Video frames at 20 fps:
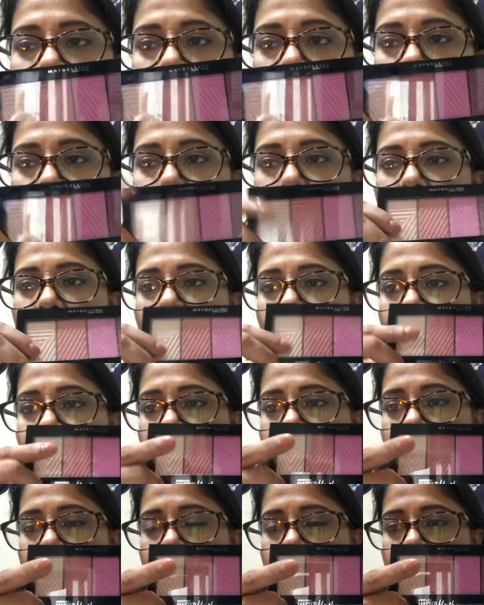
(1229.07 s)

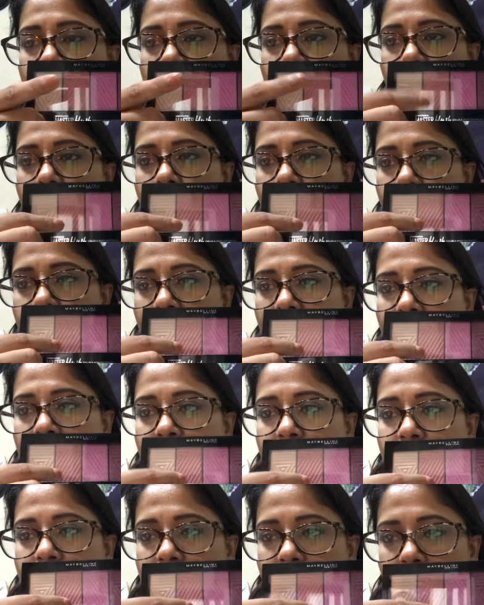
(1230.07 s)
About the
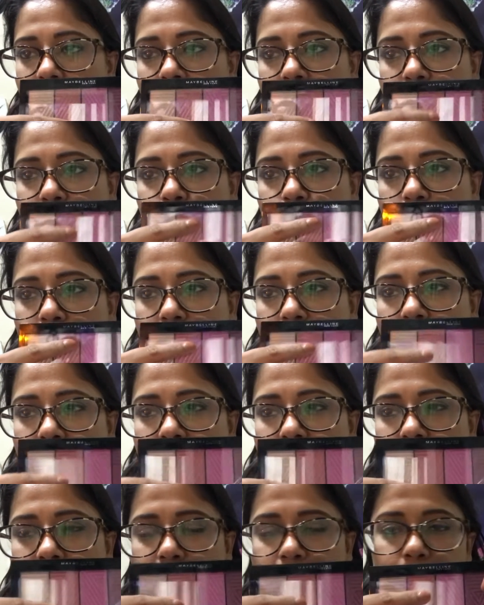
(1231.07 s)
palette, I tried
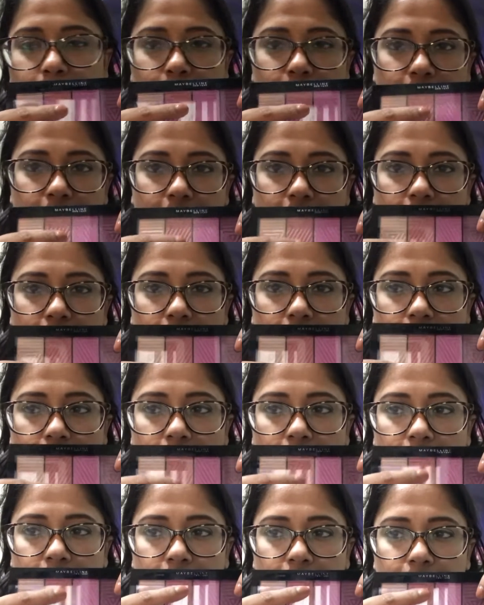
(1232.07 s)
this particular
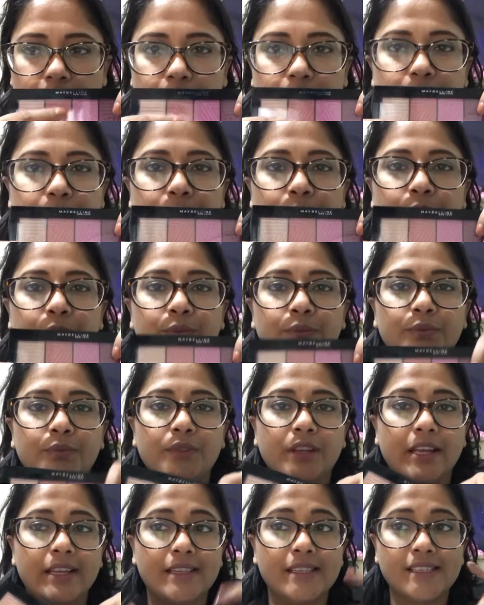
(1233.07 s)
color.
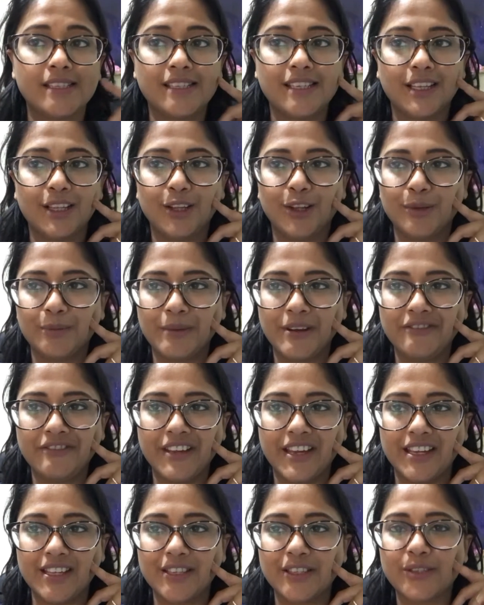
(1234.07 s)
It's still on my
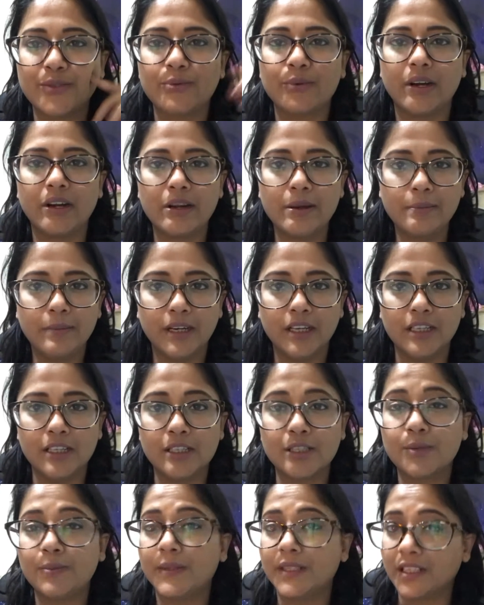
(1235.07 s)
face, very
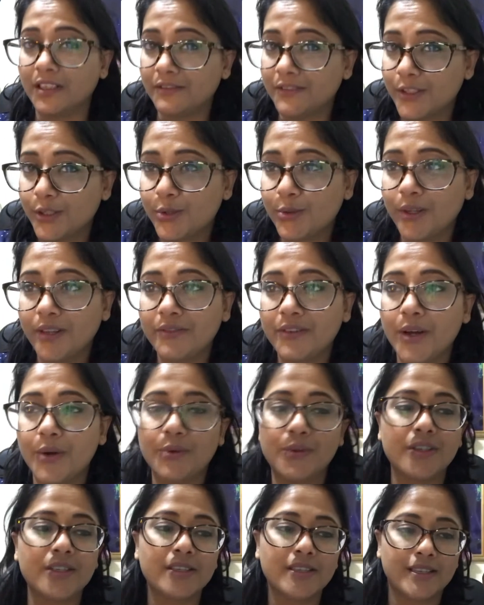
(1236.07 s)
mild, but after 12
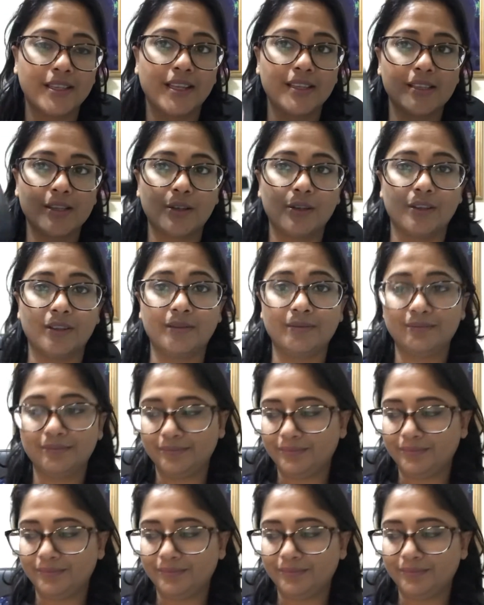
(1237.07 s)
hours, that's good.